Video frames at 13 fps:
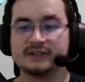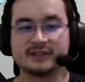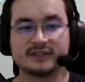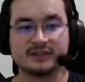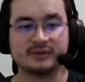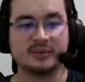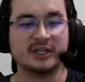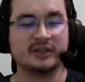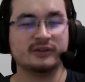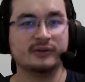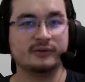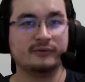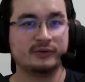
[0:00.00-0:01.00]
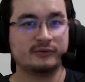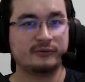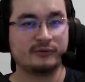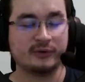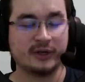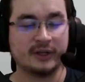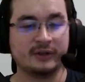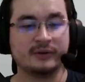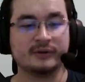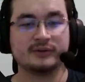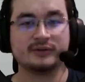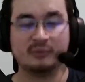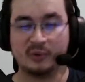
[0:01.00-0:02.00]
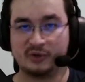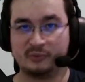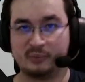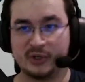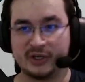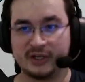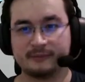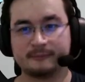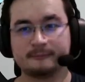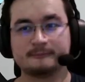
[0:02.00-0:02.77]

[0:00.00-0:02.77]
it's going to be the Vue-free support plugin.